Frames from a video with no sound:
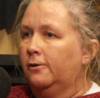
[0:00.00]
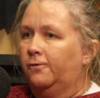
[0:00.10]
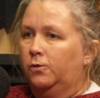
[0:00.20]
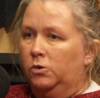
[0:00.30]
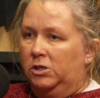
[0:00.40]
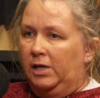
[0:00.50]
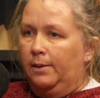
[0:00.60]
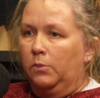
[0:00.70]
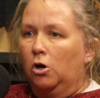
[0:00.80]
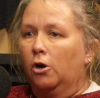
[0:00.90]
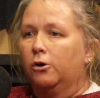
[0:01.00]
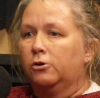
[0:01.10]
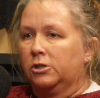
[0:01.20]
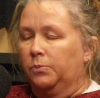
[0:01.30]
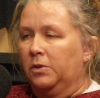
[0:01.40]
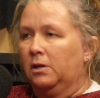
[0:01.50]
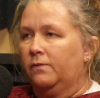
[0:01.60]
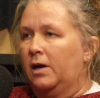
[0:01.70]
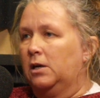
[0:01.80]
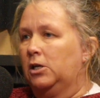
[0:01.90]
food stamp card or something of
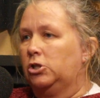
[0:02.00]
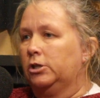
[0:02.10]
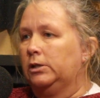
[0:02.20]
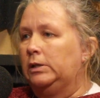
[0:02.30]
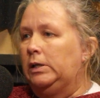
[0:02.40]
that nature.